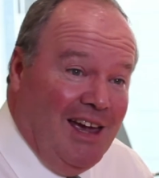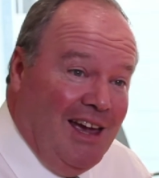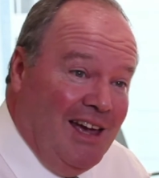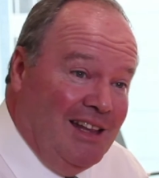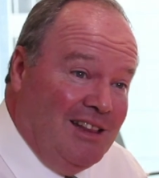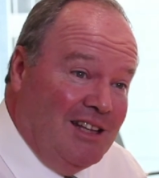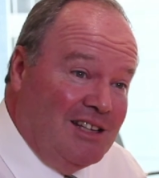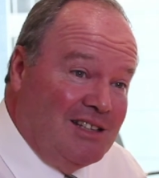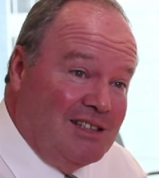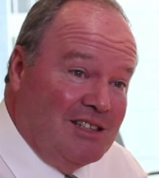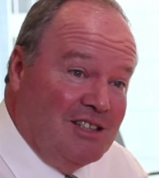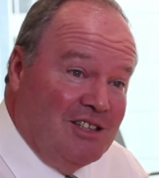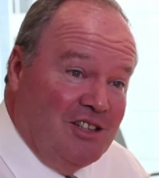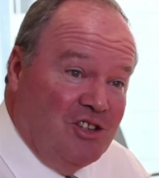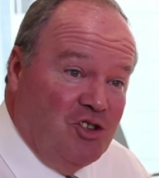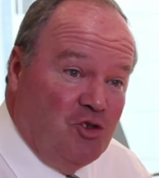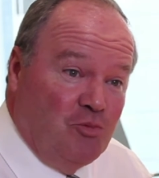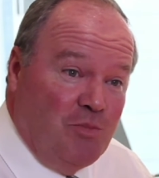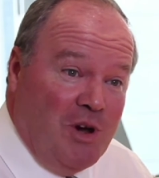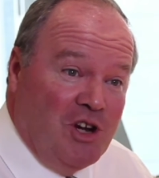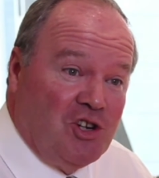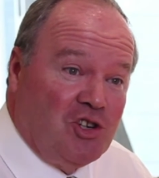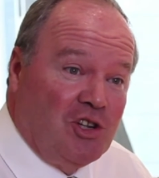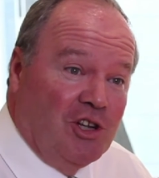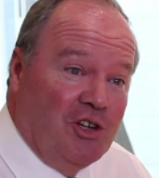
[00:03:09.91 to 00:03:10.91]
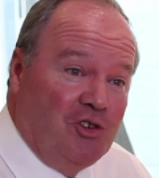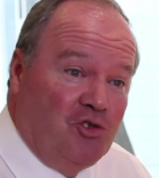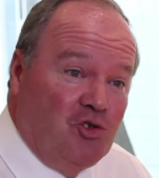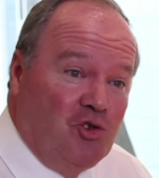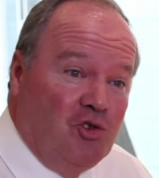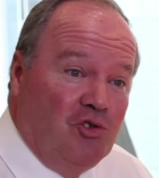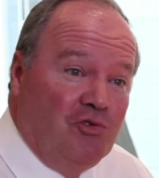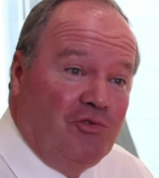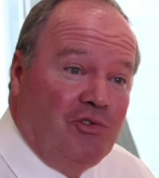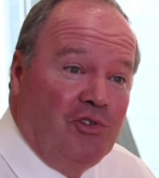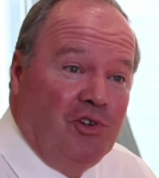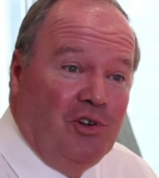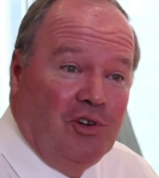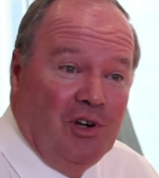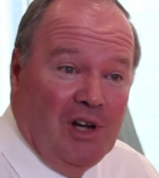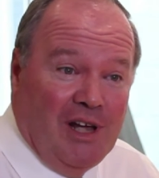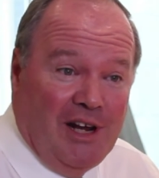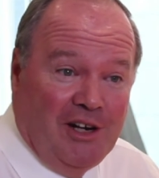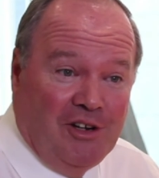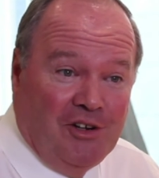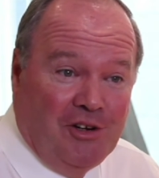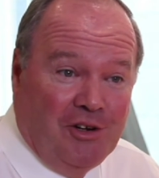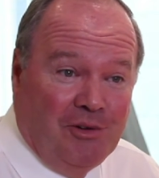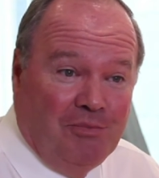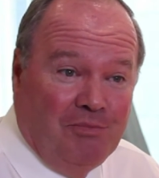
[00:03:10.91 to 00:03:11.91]
And this is especially true for your
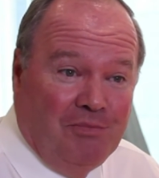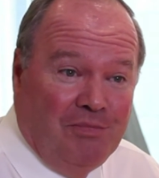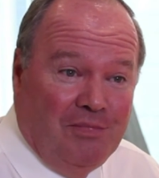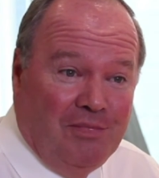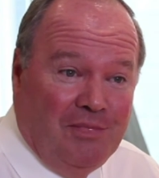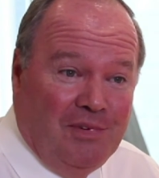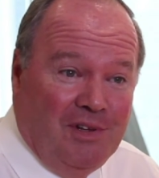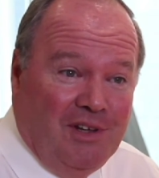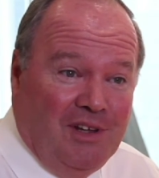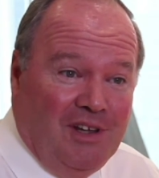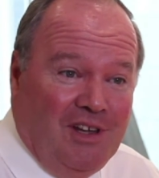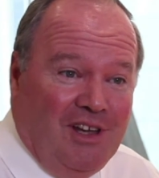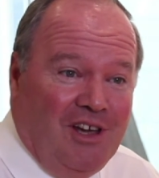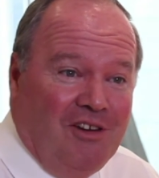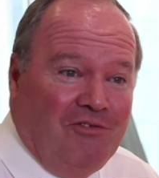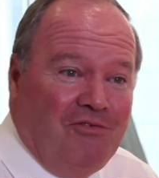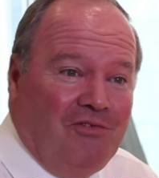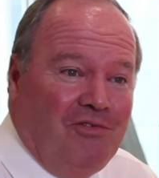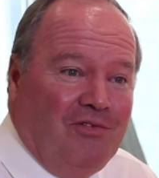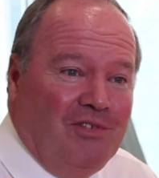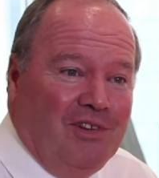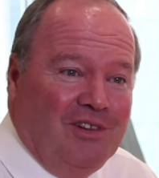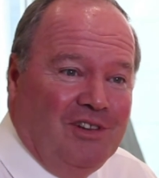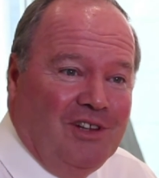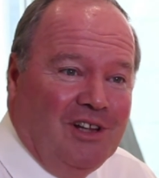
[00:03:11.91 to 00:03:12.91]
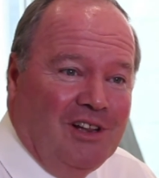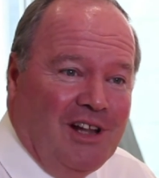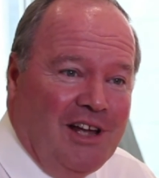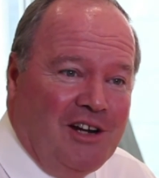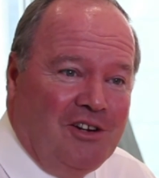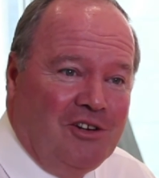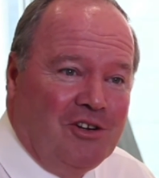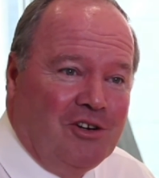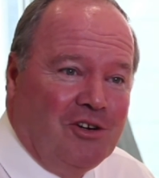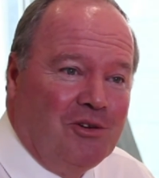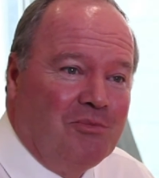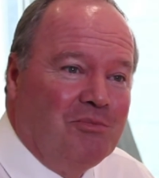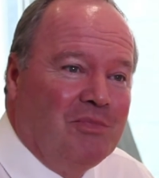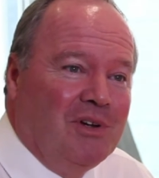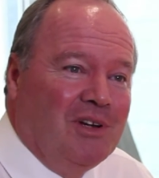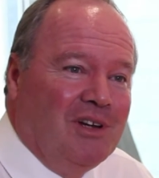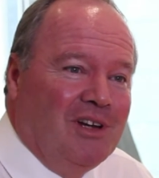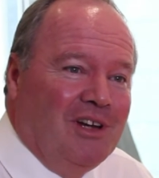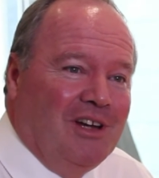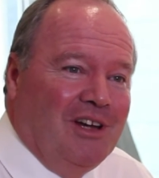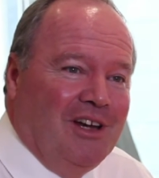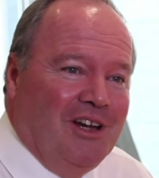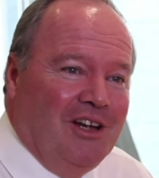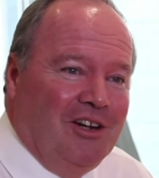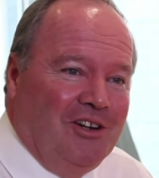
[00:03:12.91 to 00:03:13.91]
lender. If the lender
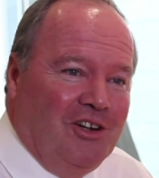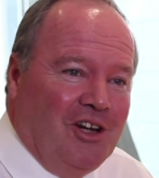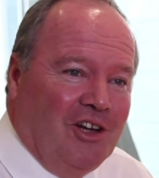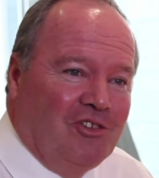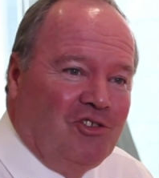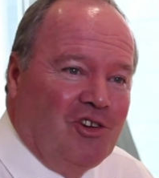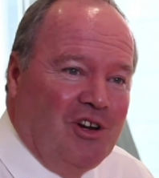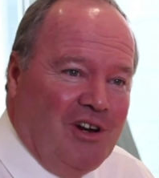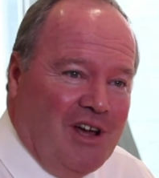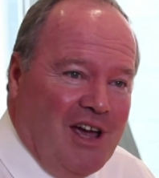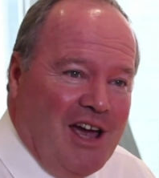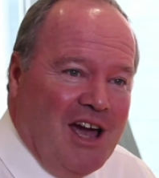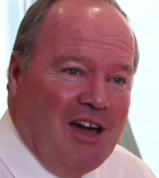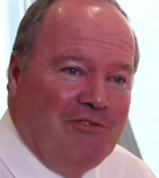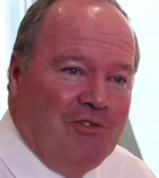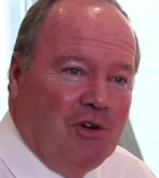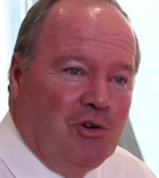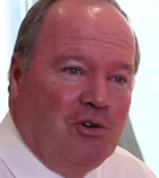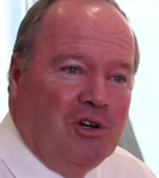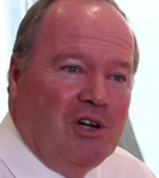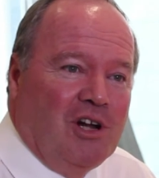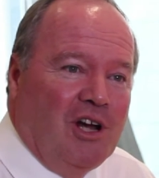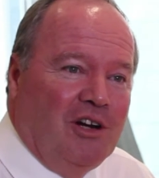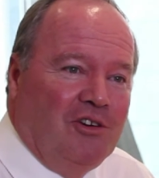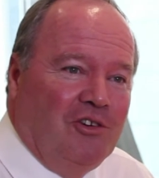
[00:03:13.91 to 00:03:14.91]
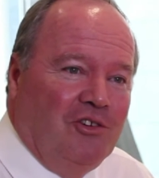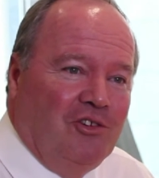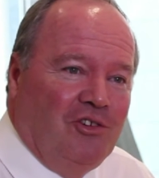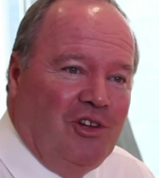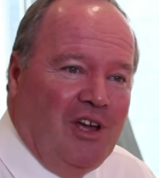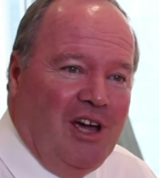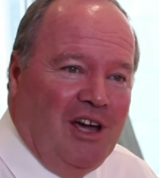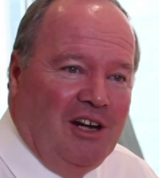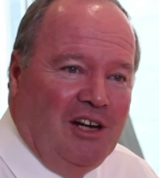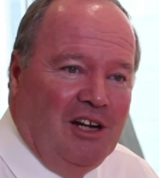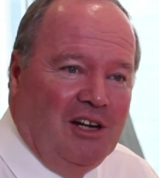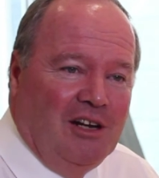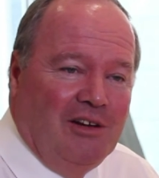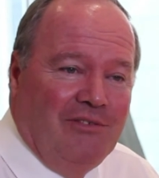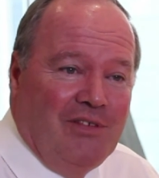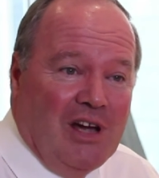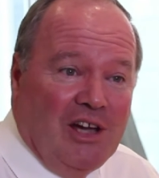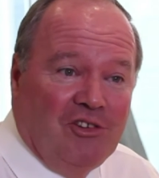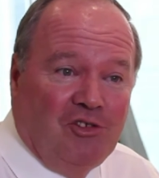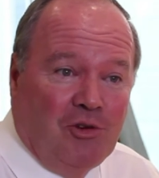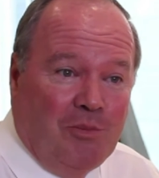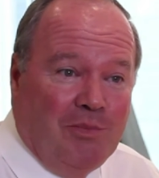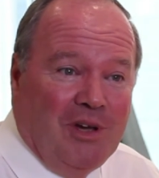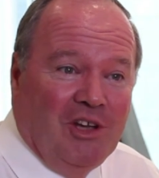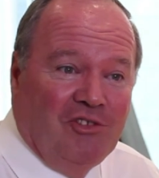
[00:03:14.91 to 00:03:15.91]
doesn't have a good understanding of
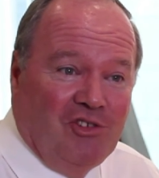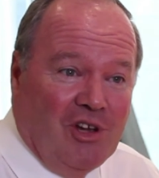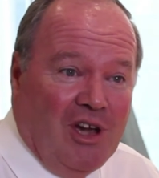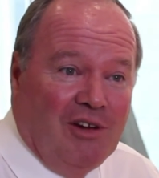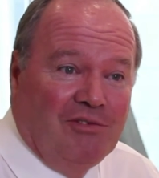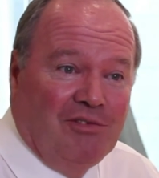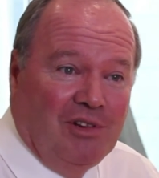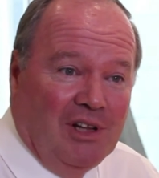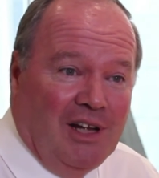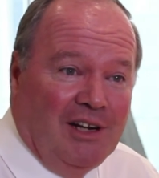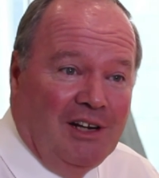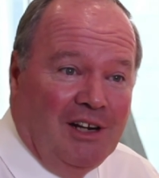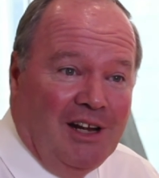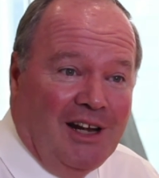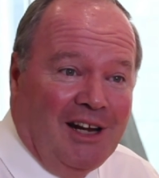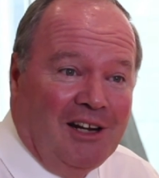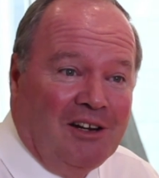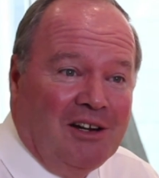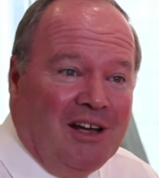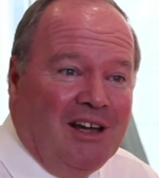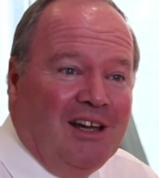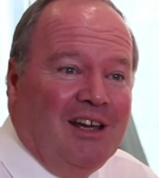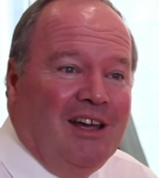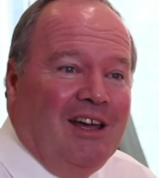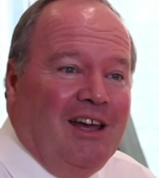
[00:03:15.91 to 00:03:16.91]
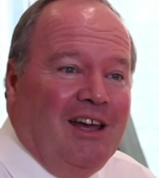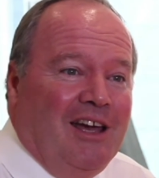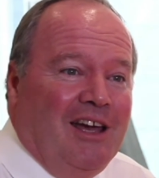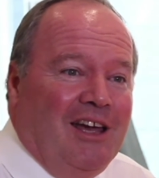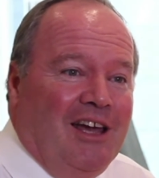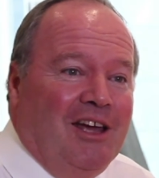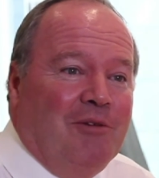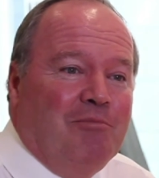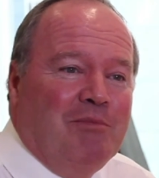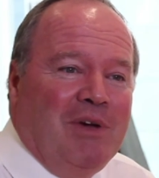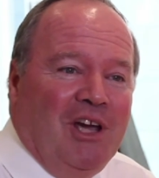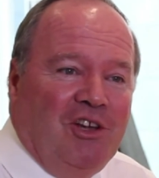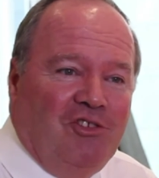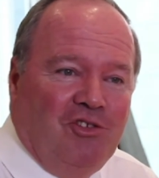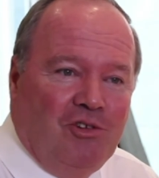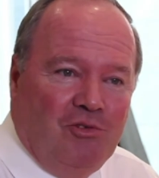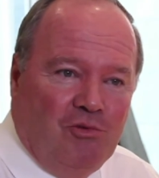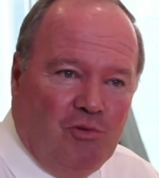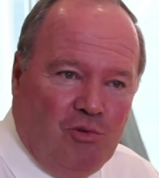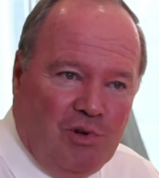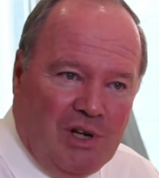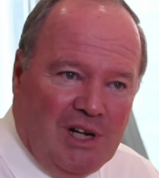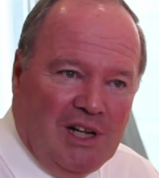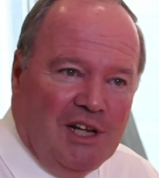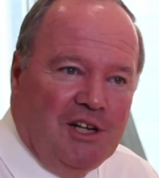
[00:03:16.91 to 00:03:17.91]
SMSF lending, it makes it
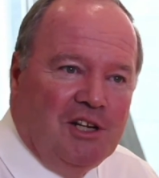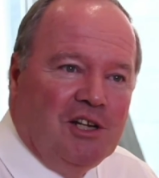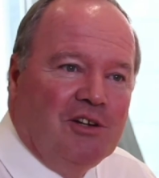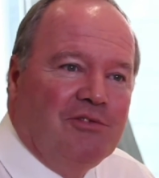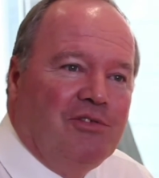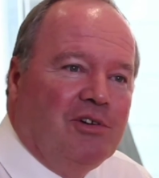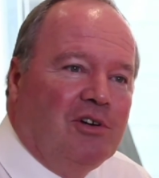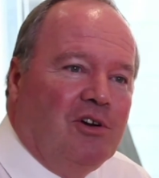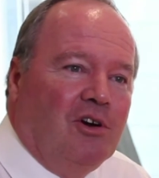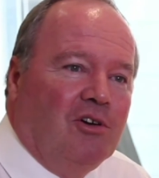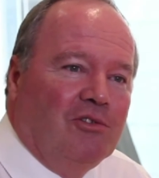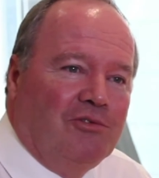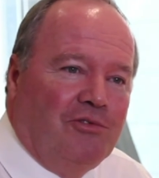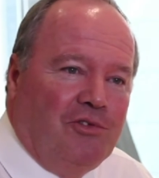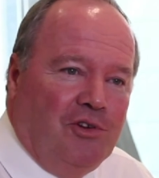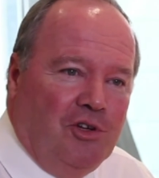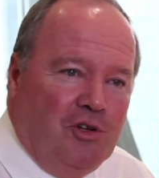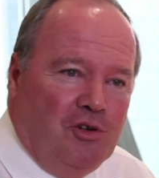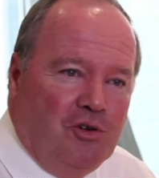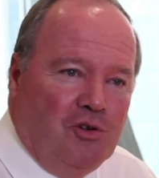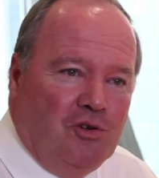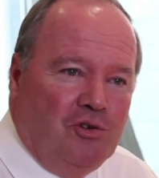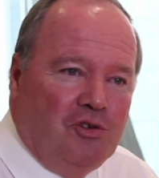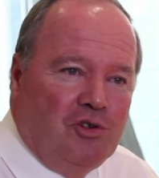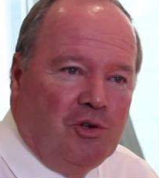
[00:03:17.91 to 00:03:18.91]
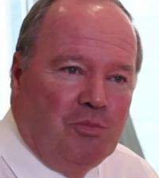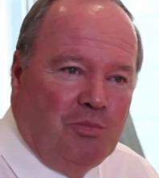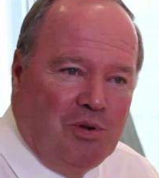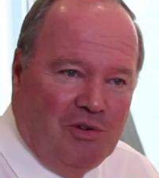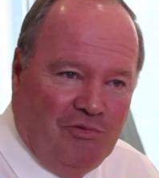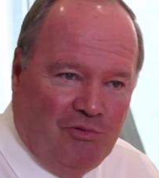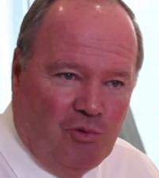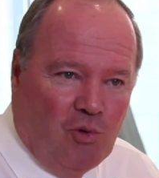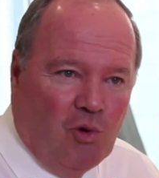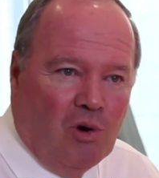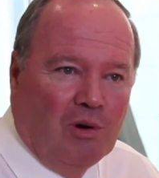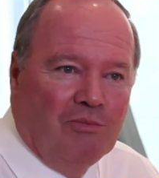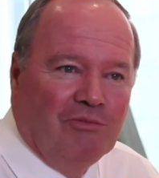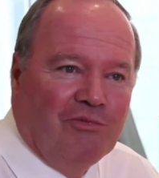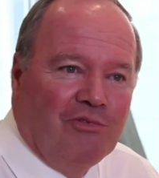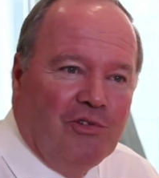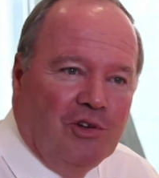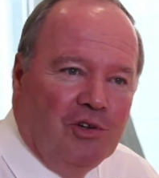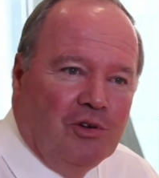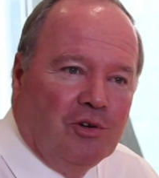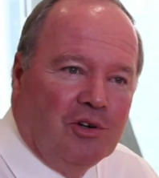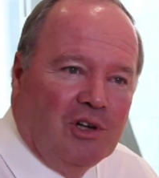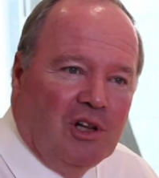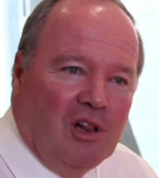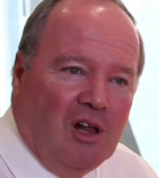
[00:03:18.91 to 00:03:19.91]
really difficult for you to perform
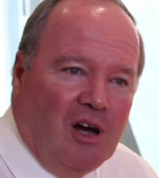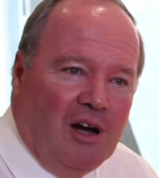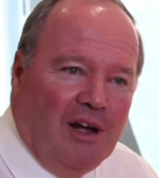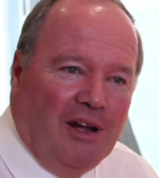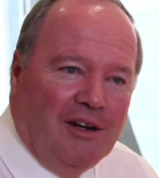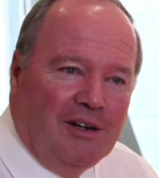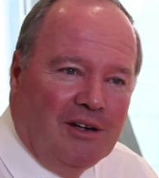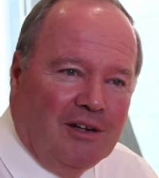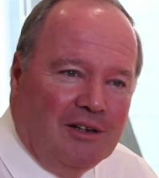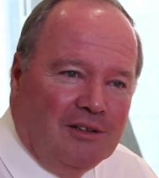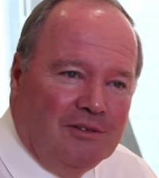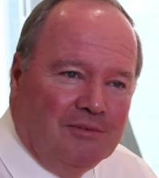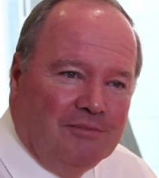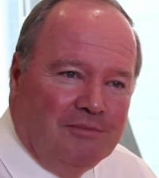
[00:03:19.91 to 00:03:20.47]
for your client.